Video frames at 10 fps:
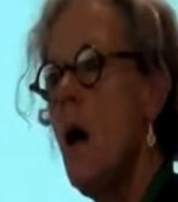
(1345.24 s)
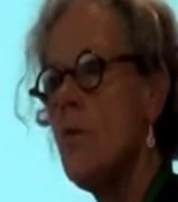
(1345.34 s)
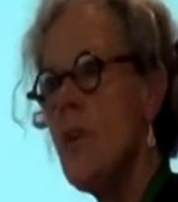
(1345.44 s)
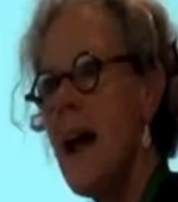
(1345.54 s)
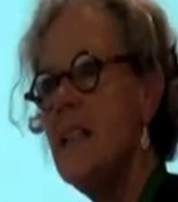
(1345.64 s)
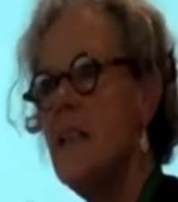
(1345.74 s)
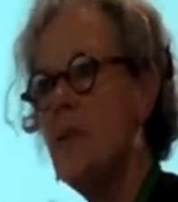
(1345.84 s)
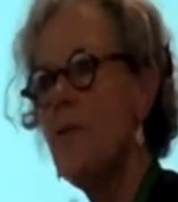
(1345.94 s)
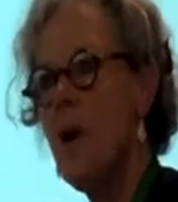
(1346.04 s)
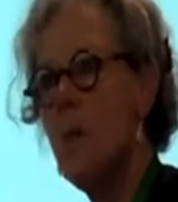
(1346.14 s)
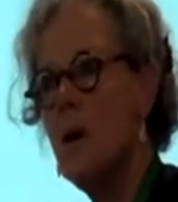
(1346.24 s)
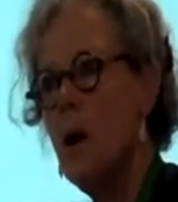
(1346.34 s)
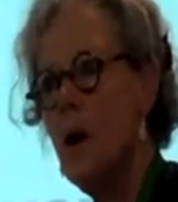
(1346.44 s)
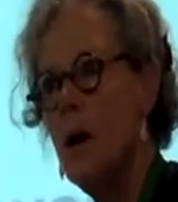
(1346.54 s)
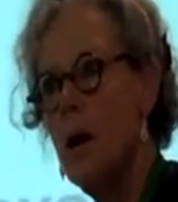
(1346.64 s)
writing from
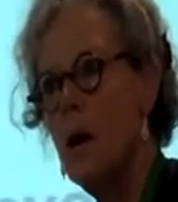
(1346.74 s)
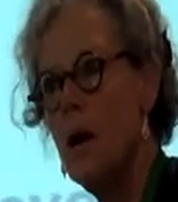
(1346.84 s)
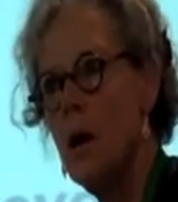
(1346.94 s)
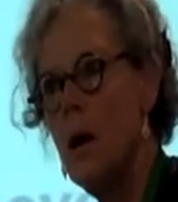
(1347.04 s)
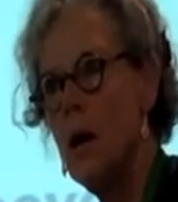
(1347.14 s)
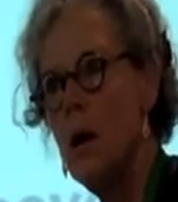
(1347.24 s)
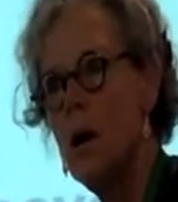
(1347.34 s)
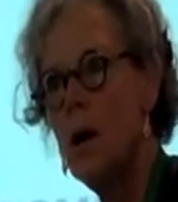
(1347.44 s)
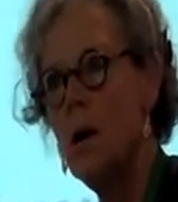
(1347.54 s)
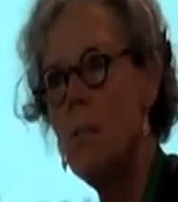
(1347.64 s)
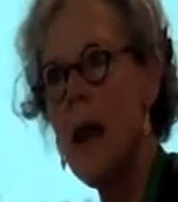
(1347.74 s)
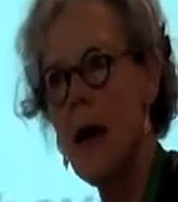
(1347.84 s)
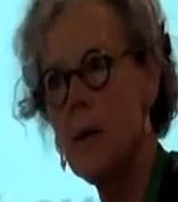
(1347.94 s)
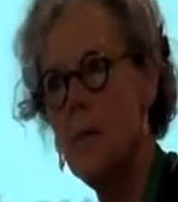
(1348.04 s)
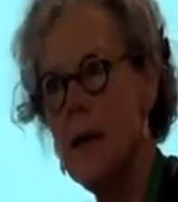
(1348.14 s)
a
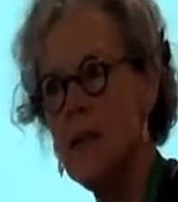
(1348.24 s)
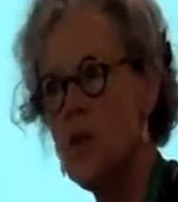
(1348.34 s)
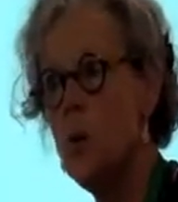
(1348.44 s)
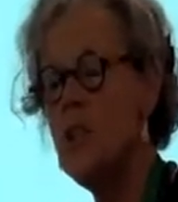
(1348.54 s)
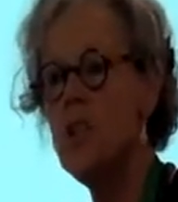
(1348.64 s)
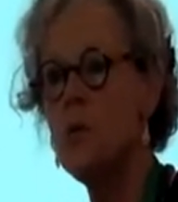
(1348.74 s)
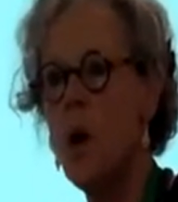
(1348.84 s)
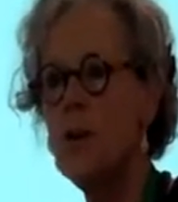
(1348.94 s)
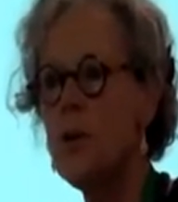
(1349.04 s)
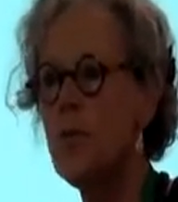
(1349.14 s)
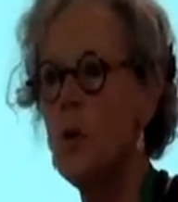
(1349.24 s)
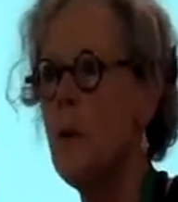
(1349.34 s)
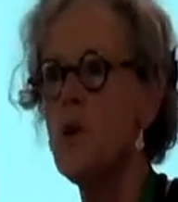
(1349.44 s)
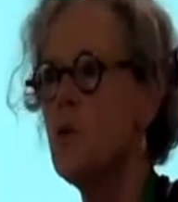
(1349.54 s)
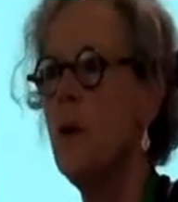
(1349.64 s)
blank page, which is wonderful
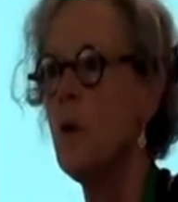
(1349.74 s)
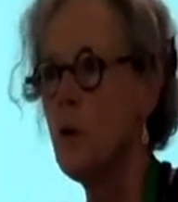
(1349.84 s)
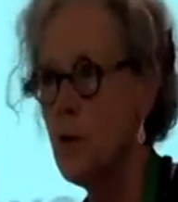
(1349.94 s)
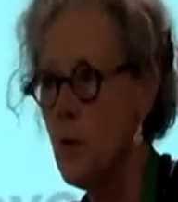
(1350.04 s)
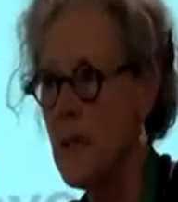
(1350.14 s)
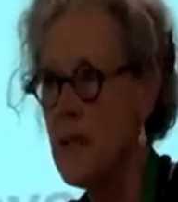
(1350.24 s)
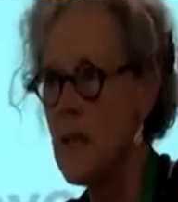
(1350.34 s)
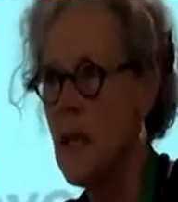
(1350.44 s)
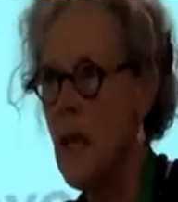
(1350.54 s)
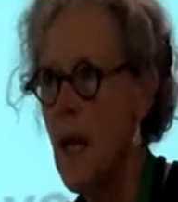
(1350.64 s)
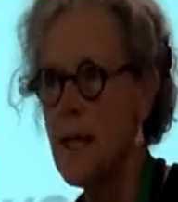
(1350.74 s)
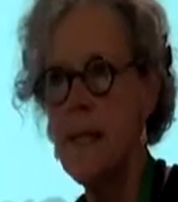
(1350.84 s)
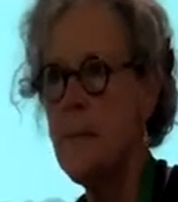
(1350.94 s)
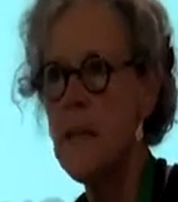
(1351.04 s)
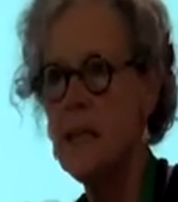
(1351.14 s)
because we all do it,
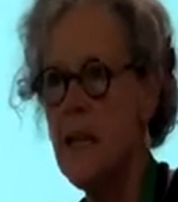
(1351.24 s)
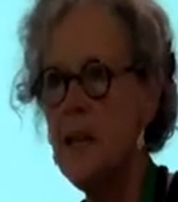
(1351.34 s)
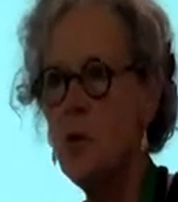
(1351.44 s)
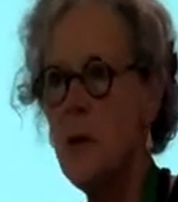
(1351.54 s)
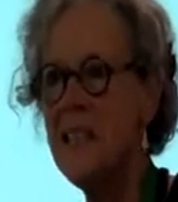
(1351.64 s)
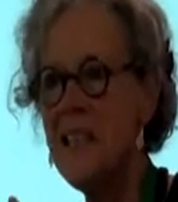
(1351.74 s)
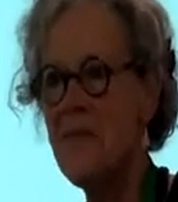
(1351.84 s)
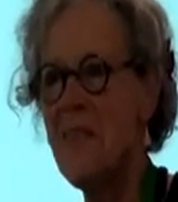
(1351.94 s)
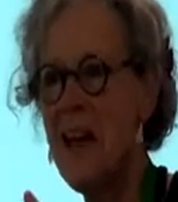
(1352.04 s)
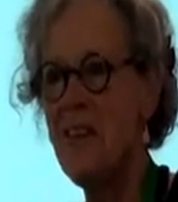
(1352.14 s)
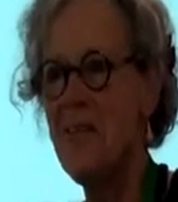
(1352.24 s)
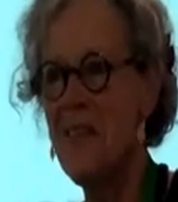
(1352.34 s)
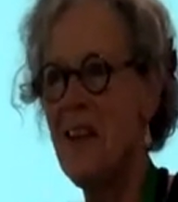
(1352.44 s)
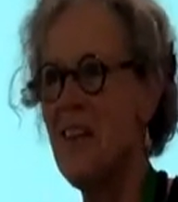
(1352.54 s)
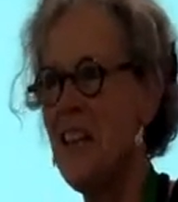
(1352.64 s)
except that they do it in very,
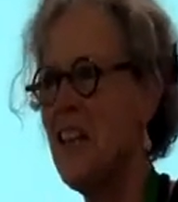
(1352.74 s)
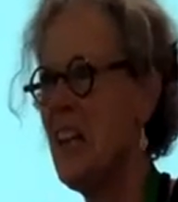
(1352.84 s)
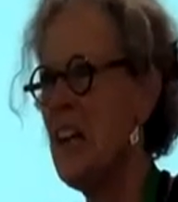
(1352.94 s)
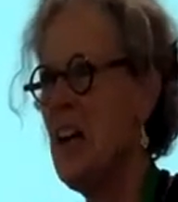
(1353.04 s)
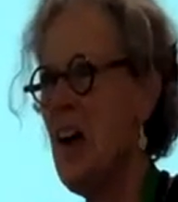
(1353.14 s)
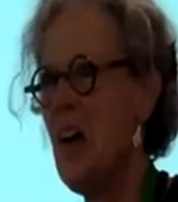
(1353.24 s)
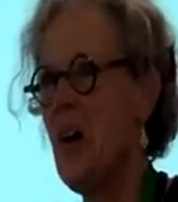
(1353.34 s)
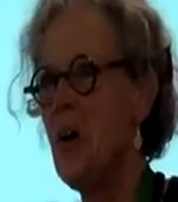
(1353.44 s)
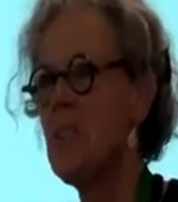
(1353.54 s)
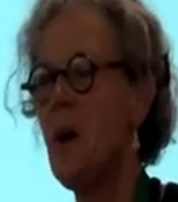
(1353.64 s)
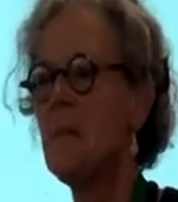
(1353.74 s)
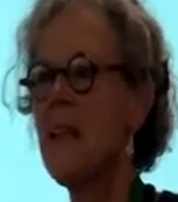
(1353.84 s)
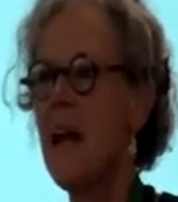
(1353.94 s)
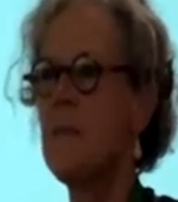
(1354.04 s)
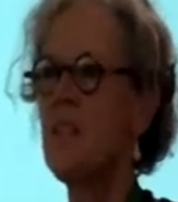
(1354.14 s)
very,
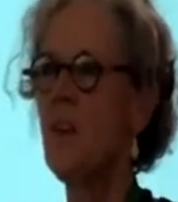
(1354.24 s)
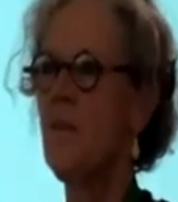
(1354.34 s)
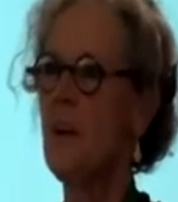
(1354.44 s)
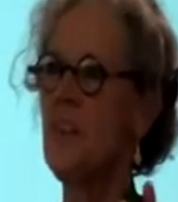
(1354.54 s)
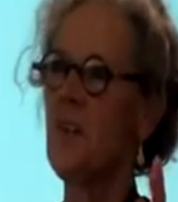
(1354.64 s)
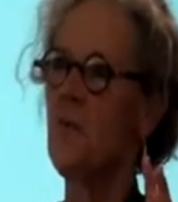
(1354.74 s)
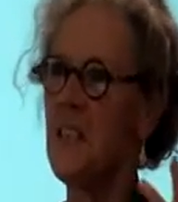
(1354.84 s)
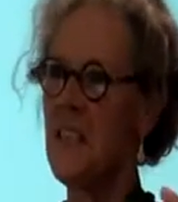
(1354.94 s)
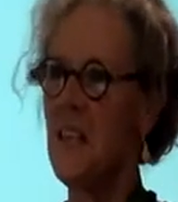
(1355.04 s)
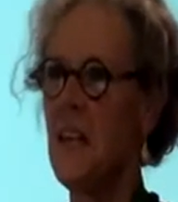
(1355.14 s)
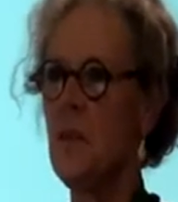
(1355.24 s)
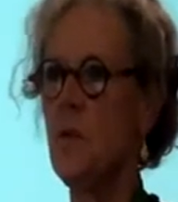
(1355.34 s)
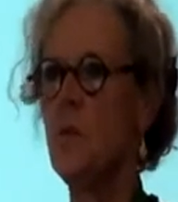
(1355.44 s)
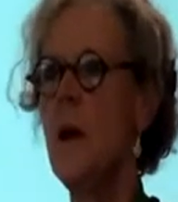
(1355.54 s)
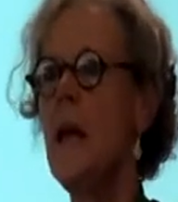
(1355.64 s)
sometimes not very
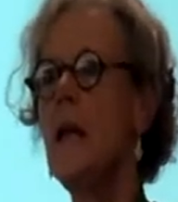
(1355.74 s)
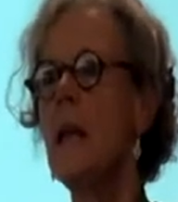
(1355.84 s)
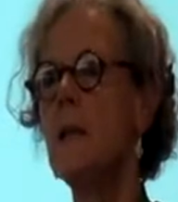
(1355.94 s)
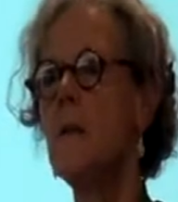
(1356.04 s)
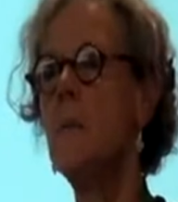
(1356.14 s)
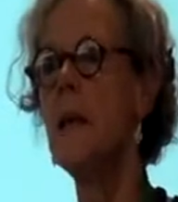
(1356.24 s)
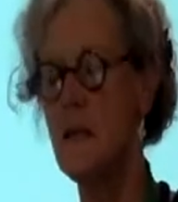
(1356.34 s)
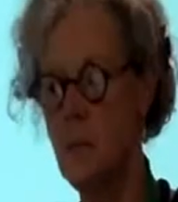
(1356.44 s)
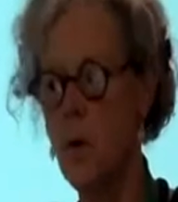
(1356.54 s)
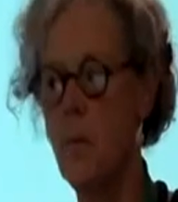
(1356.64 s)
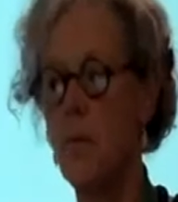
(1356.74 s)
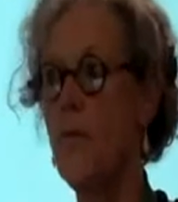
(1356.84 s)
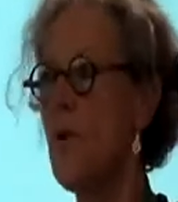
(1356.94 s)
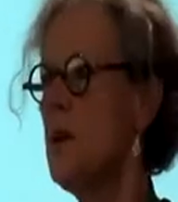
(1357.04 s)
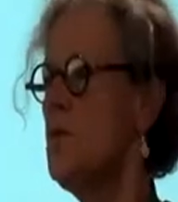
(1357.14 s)
sophisticated way, and the biggest problem
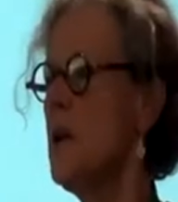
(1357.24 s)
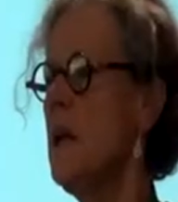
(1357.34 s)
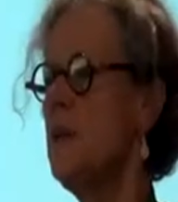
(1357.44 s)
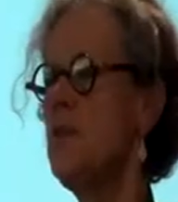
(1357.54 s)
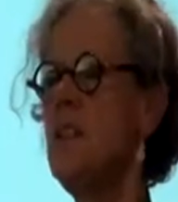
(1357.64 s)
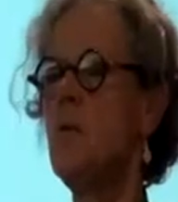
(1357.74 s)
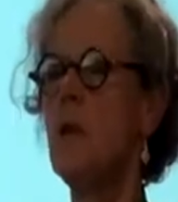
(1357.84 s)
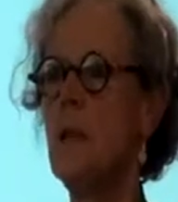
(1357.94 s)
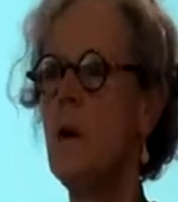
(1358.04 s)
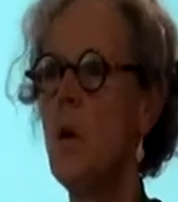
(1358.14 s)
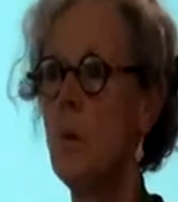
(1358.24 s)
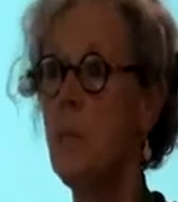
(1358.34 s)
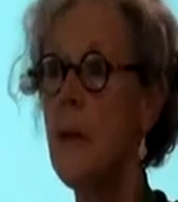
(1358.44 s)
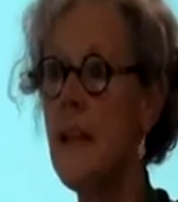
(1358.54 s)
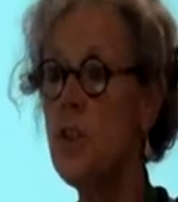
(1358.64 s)
for educators is what they call
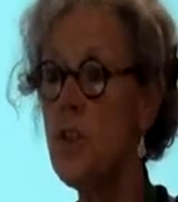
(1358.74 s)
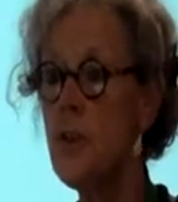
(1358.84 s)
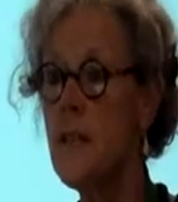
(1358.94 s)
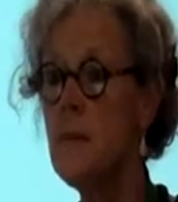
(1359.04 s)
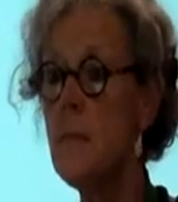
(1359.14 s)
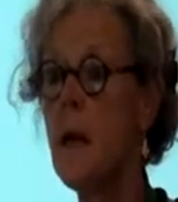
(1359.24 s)
plagiarism.